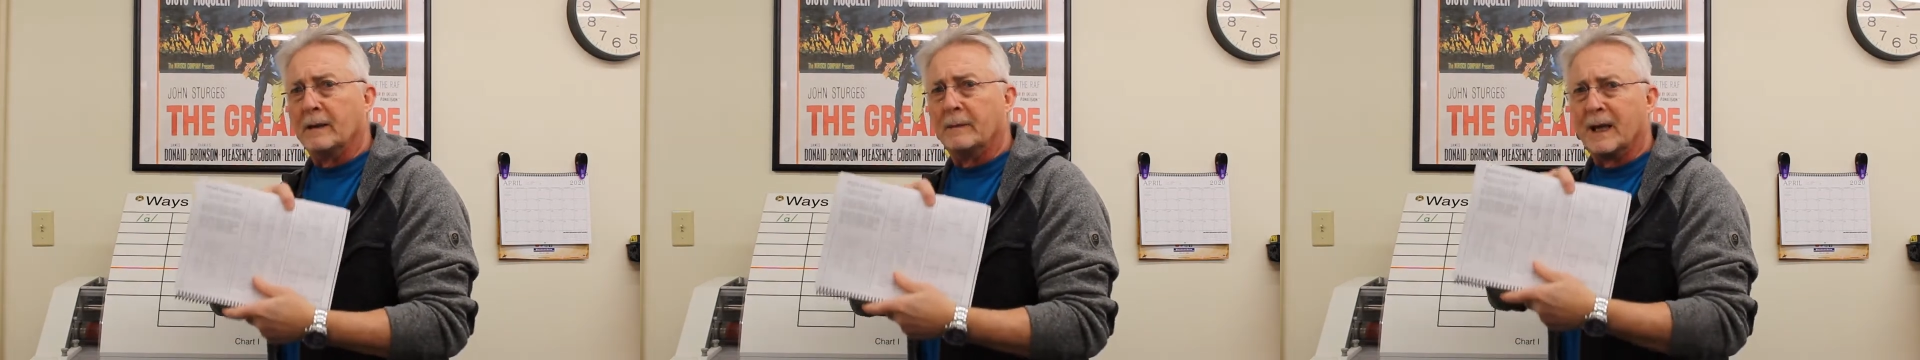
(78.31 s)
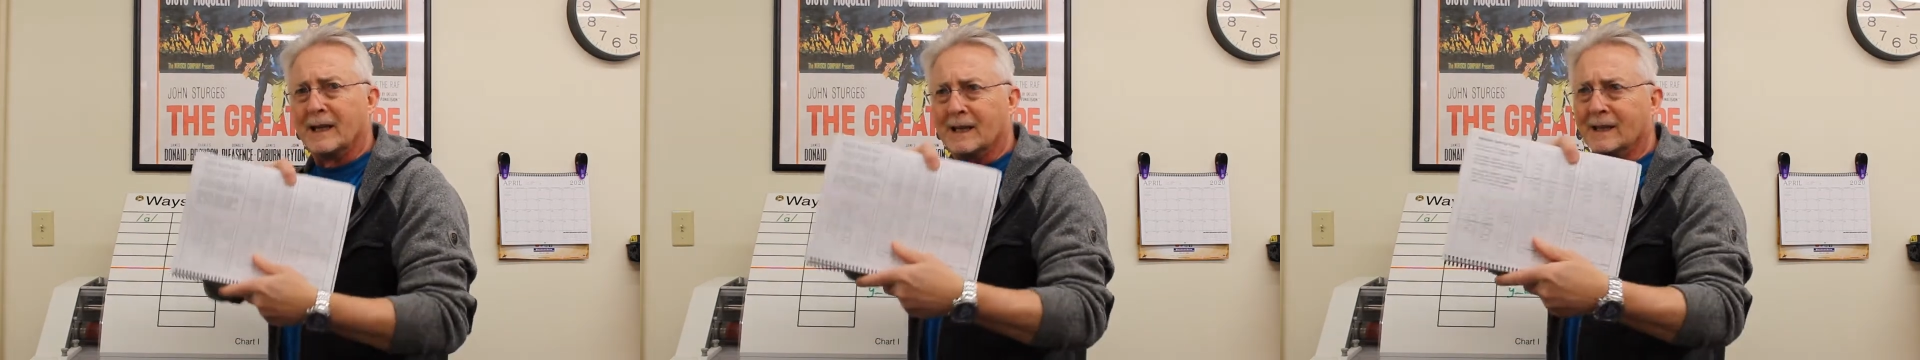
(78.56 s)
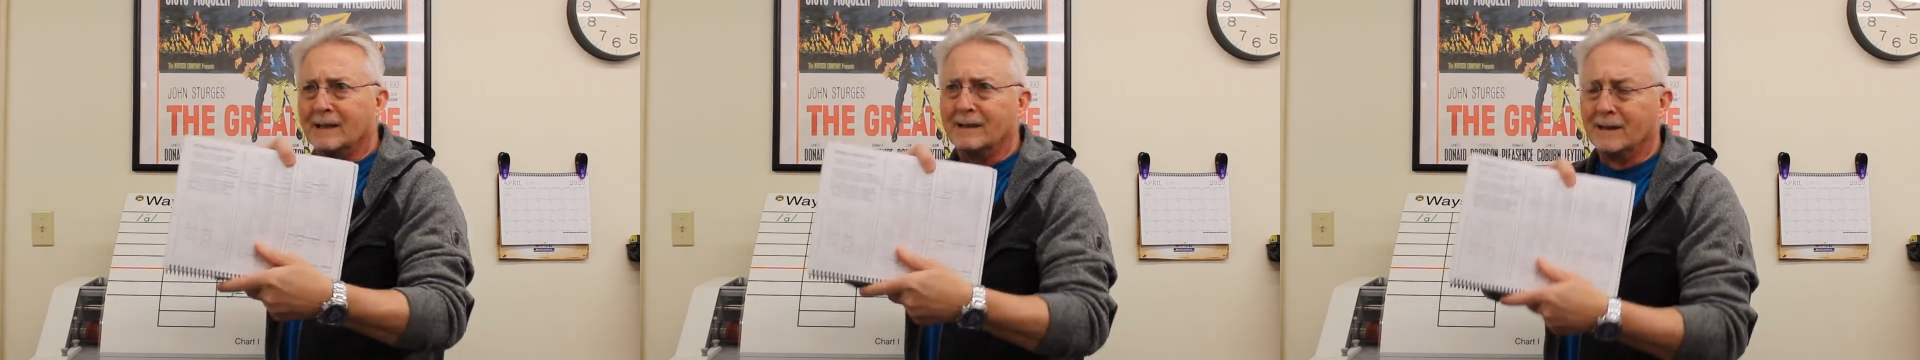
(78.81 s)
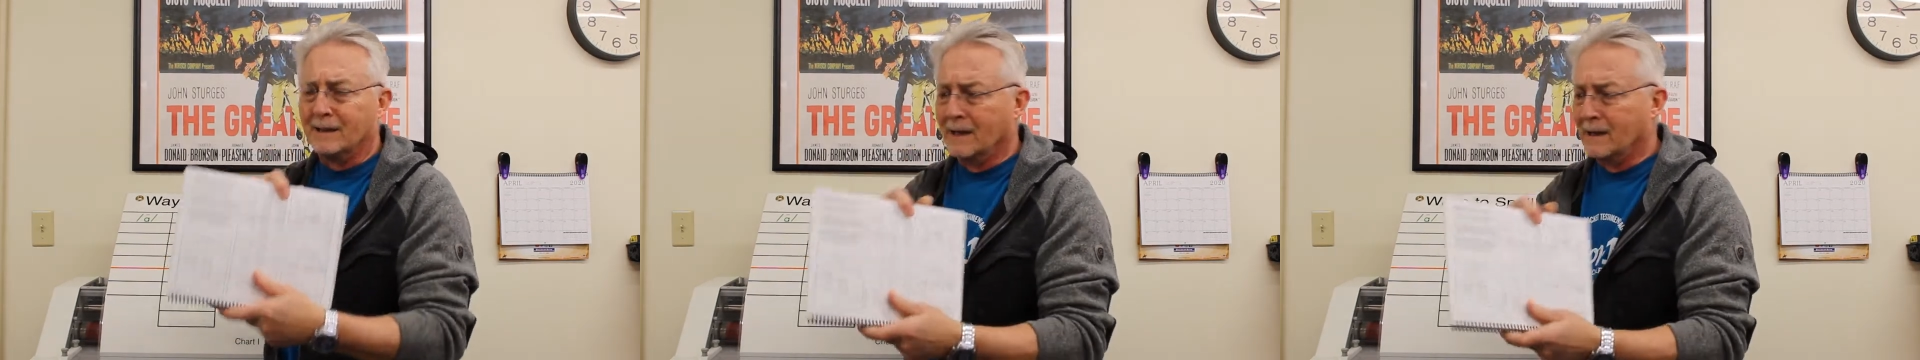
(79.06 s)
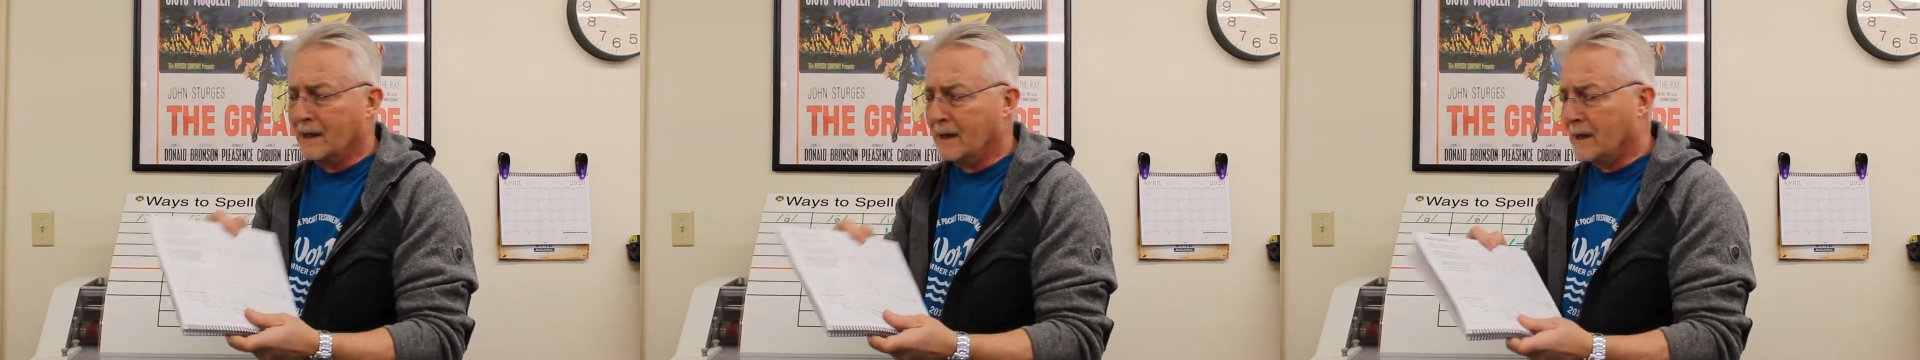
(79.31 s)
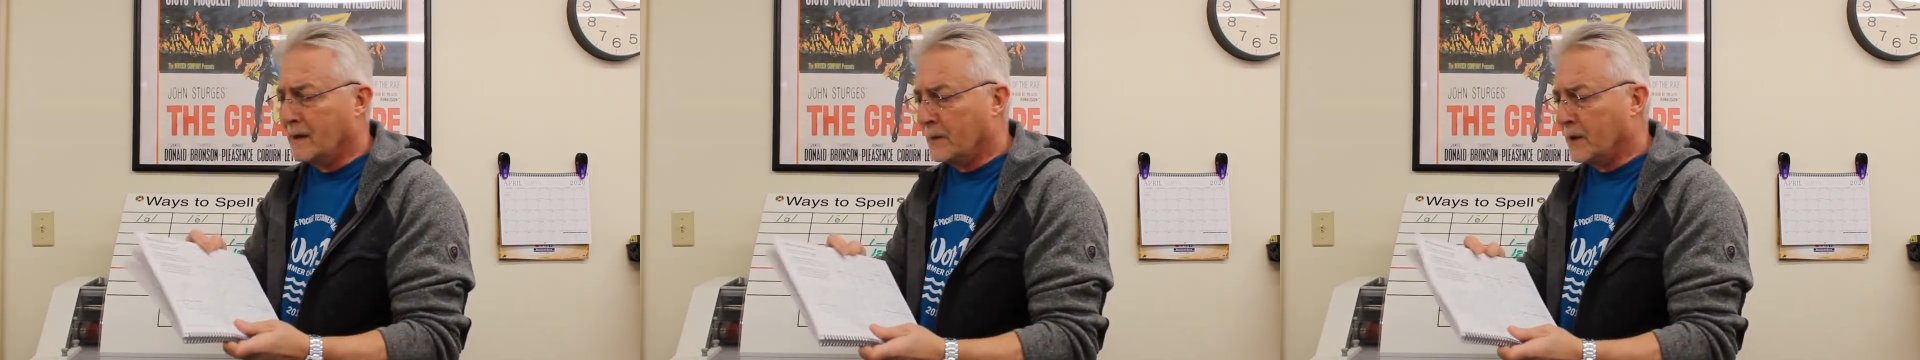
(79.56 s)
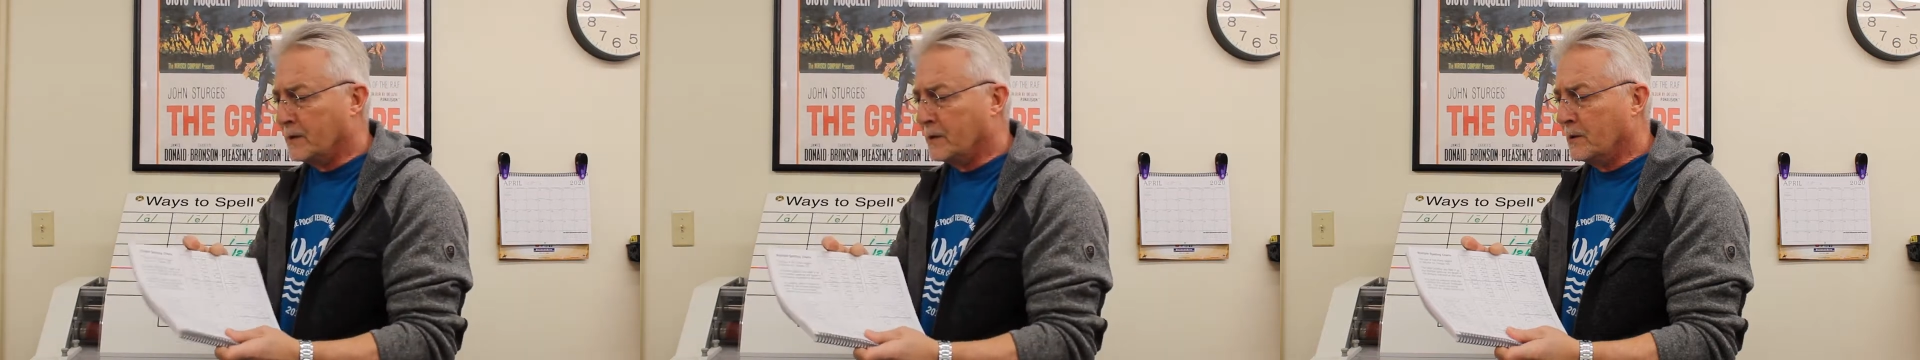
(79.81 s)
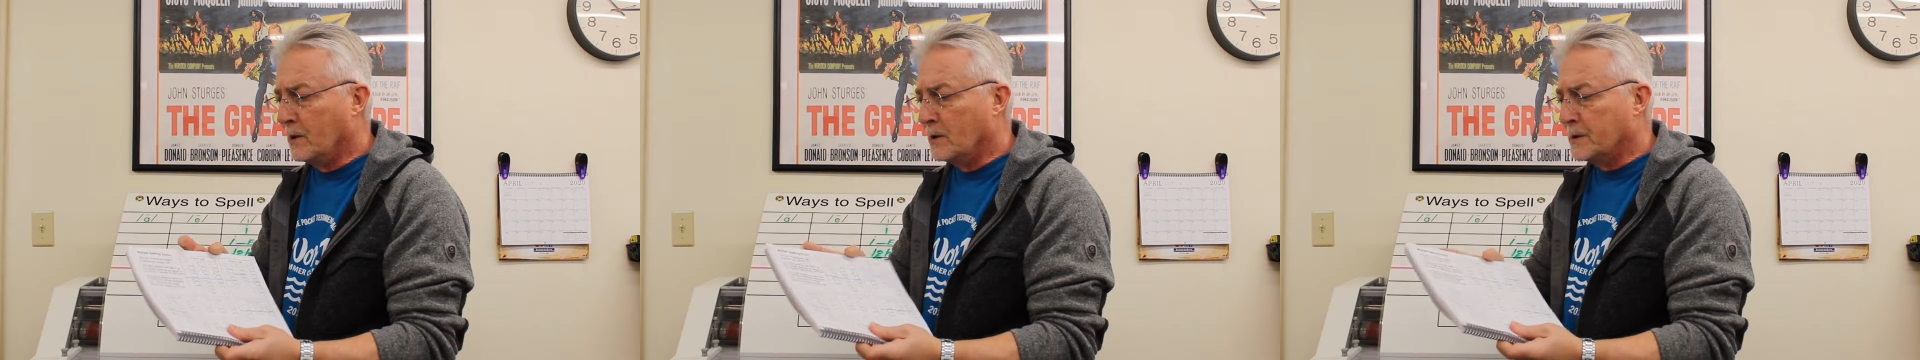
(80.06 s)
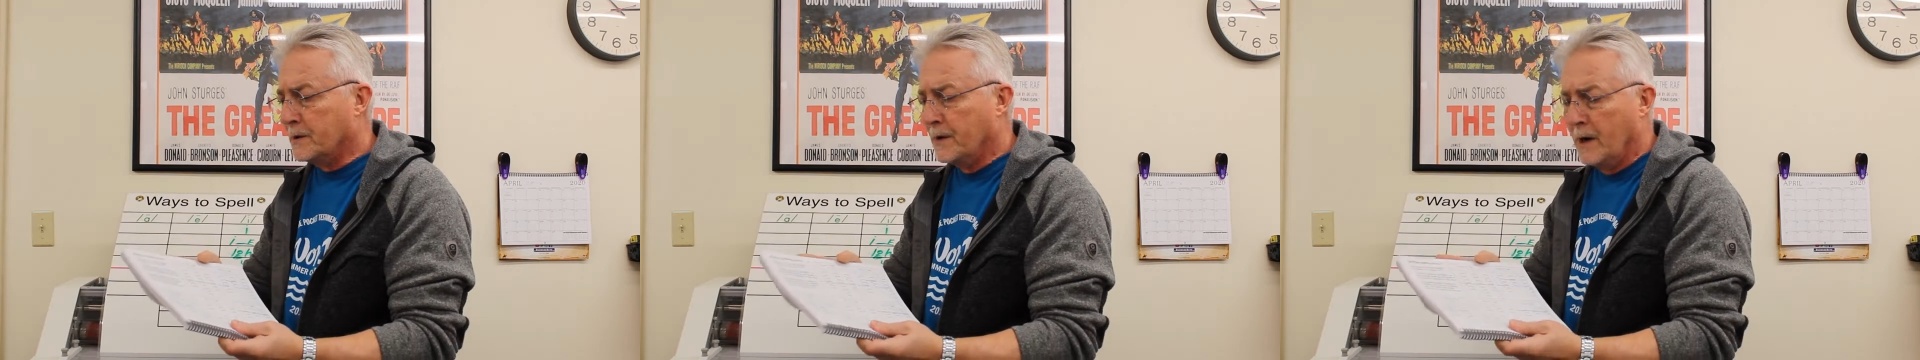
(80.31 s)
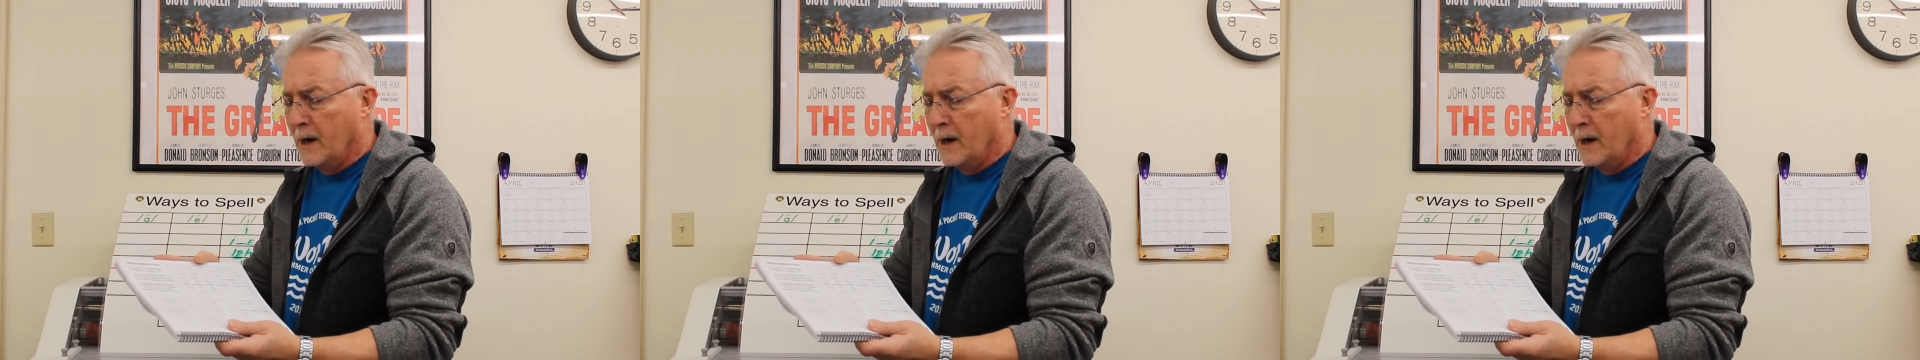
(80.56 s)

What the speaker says: I'm not going to get it up there too close.